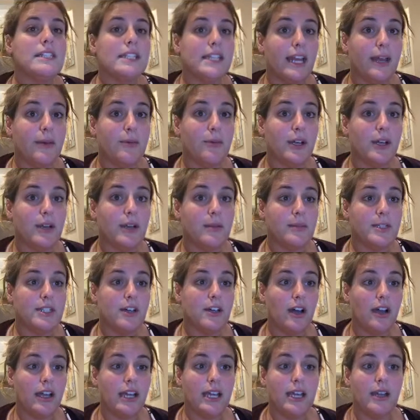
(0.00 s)
Today we're going to be
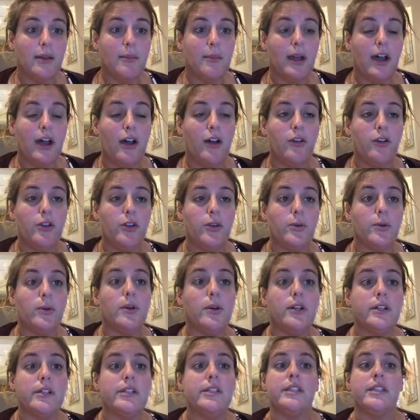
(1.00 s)
talking about
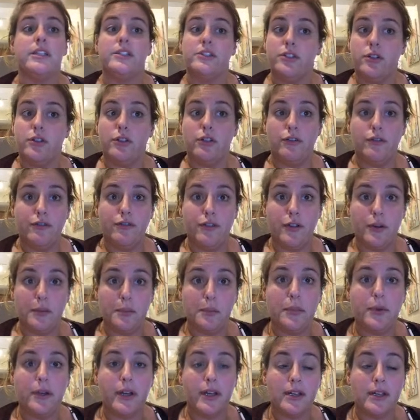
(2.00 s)
your digital
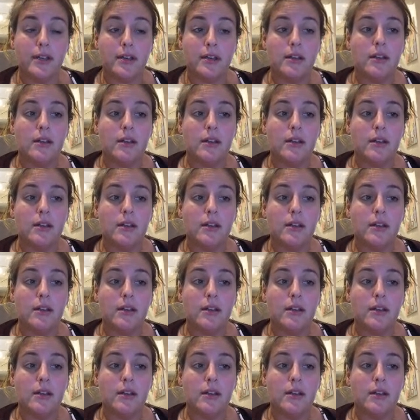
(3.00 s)
footprint,